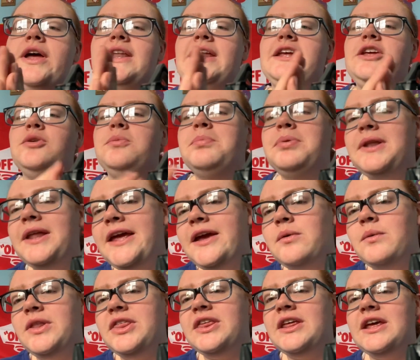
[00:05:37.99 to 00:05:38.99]
Like you play
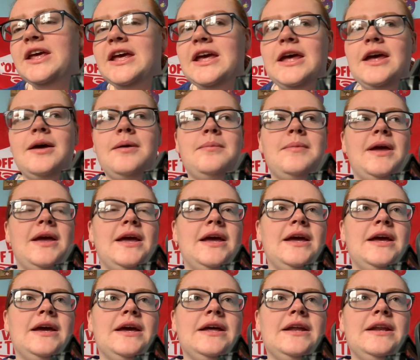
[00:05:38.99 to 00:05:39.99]
with him
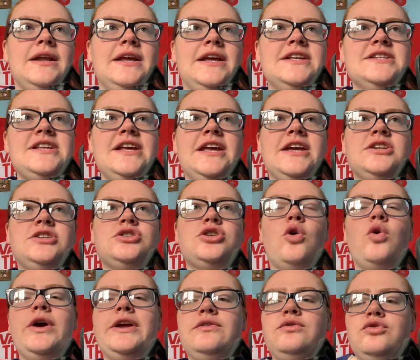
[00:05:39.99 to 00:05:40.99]
and he's like a
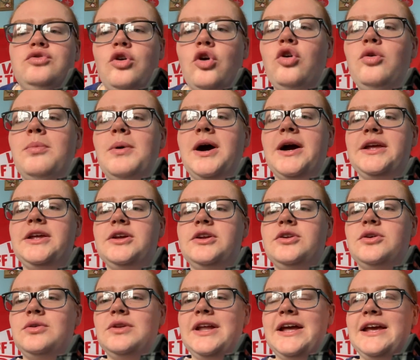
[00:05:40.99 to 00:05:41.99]
toy robot, you
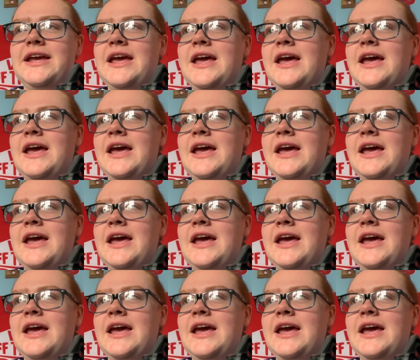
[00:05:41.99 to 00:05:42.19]
know, like